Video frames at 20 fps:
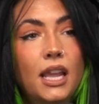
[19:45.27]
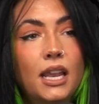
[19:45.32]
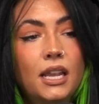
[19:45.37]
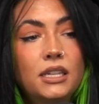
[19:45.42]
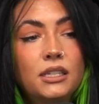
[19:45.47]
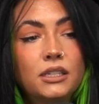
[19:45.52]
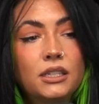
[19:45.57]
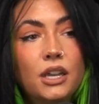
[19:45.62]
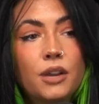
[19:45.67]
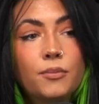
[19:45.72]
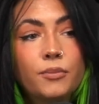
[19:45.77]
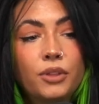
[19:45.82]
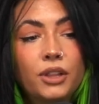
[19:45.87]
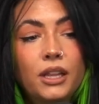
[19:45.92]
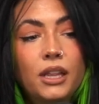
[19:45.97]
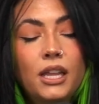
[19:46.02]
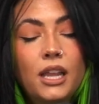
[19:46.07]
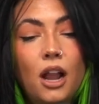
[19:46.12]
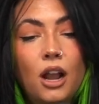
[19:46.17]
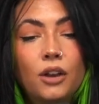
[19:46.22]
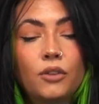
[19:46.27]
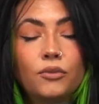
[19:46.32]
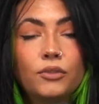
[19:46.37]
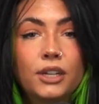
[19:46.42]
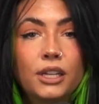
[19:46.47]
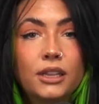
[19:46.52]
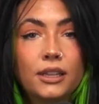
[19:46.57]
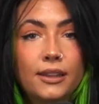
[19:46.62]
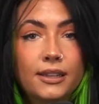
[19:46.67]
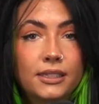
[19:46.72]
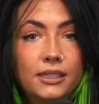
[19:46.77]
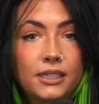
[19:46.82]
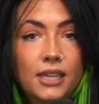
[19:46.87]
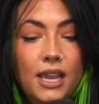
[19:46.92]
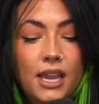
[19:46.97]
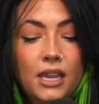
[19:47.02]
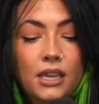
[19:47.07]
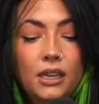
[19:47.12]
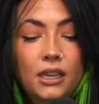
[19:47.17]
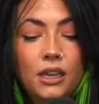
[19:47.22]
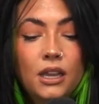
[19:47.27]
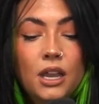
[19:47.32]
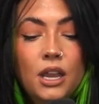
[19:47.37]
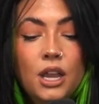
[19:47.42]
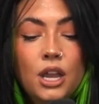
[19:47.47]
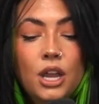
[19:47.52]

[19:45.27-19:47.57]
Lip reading: it is completely unrealistic